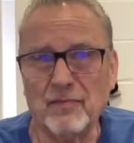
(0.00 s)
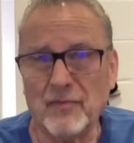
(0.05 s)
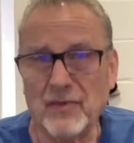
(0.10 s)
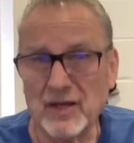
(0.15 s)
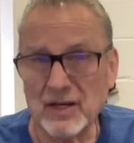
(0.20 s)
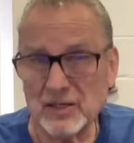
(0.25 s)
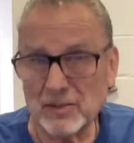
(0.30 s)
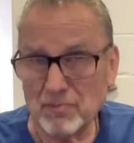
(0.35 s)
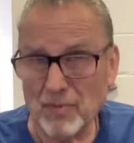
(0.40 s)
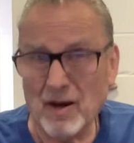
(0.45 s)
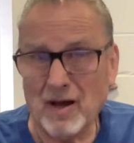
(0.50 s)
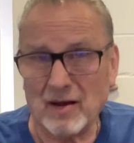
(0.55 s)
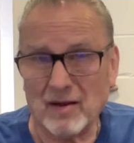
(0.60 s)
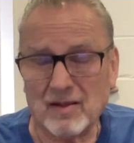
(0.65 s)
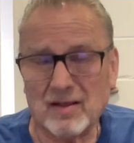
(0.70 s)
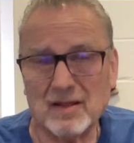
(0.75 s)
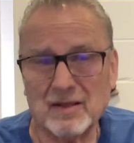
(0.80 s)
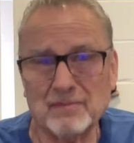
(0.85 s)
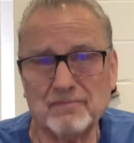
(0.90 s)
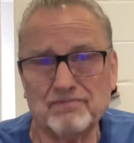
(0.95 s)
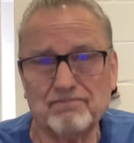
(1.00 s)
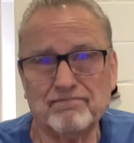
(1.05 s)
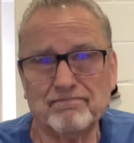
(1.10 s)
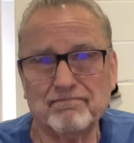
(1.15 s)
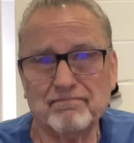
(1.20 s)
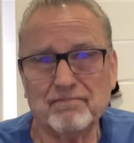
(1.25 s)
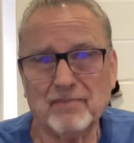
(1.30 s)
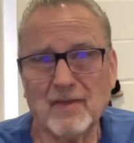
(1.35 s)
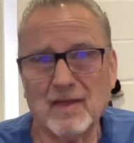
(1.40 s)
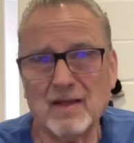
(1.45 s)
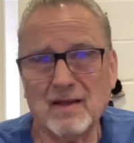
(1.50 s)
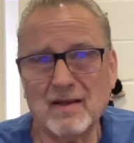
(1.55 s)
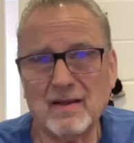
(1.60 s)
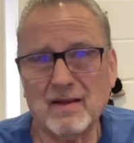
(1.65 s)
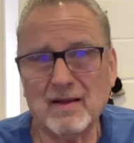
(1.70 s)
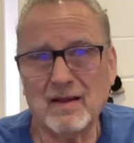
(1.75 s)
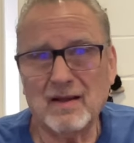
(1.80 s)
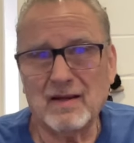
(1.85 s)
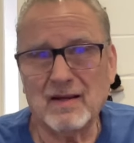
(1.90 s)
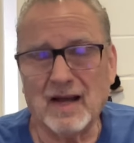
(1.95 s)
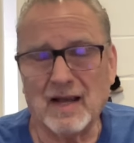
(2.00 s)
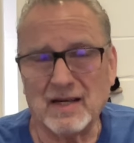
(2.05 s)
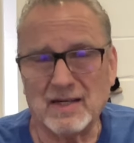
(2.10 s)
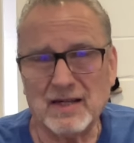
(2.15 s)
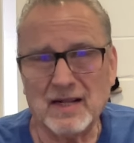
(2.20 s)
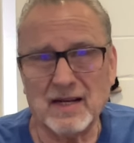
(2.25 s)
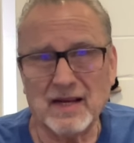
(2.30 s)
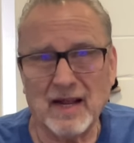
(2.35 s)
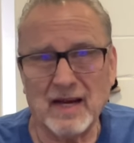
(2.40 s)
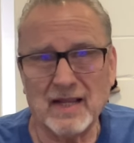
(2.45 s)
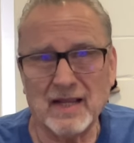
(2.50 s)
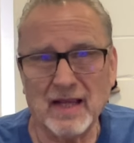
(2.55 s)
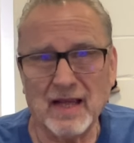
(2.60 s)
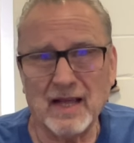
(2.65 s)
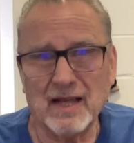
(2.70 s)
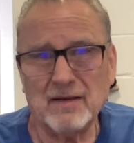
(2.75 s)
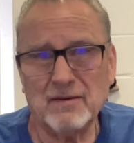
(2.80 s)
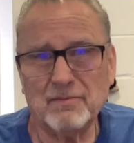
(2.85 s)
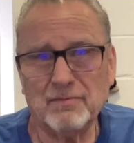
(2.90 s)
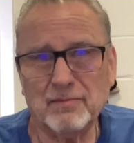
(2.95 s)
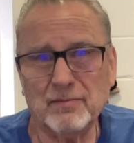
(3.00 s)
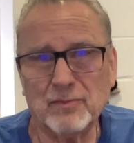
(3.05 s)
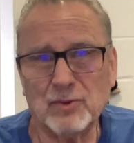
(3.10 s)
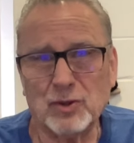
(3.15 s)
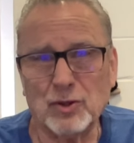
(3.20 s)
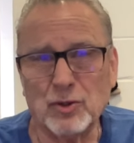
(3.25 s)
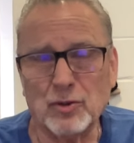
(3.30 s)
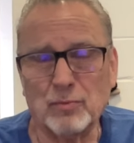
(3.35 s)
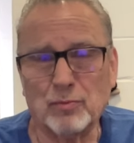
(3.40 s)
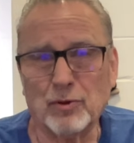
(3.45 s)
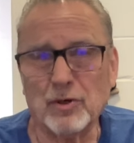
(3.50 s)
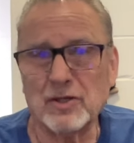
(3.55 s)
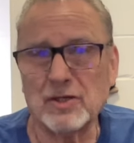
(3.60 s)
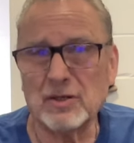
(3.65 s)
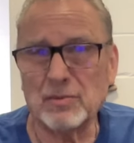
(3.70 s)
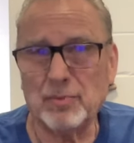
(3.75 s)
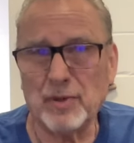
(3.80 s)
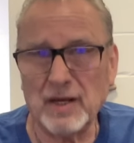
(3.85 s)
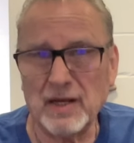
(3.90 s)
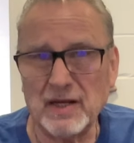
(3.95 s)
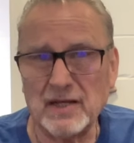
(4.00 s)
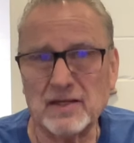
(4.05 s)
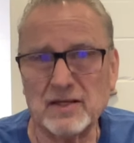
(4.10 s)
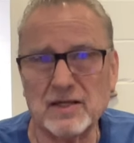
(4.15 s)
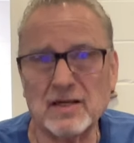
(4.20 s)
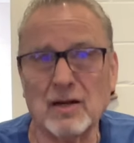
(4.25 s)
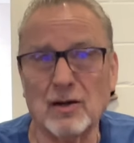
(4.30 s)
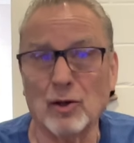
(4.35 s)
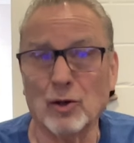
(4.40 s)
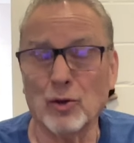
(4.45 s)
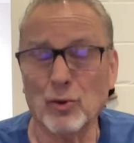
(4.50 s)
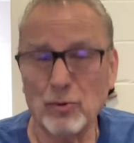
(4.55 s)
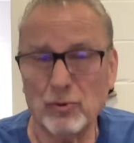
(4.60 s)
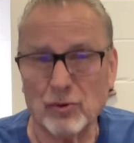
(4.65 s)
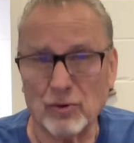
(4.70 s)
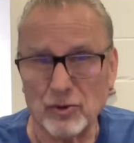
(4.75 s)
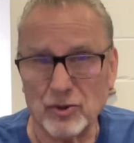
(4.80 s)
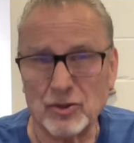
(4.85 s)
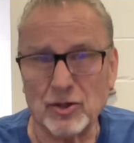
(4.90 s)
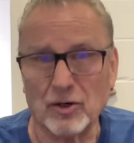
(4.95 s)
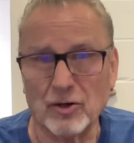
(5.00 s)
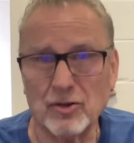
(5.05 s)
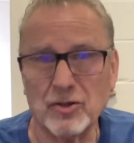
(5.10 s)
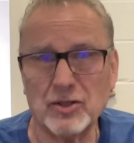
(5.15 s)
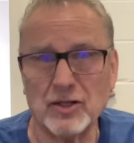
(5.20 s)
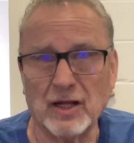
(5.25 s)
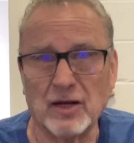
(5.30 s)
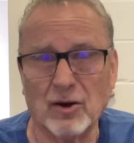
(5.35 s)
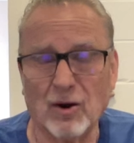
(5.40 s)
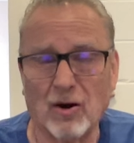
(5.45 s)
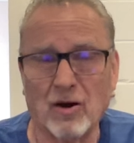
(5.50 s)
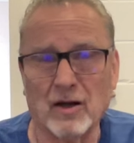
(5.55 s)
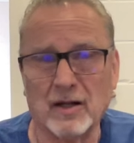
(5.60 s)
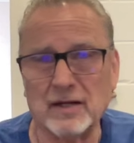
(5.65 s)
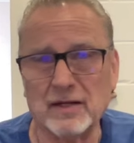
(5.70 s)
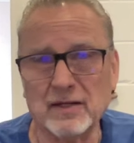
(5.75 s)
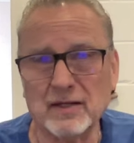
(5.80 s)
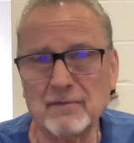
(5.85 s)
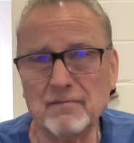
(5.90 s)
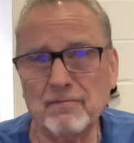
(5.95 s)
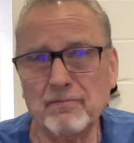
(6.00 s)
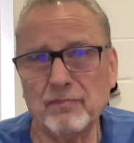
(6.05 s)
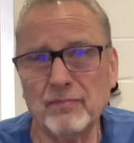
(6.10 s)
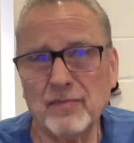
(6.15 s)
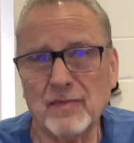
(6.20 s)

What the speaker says: this month, 1988, to Prince of Peace Lutheran Church in Arlington,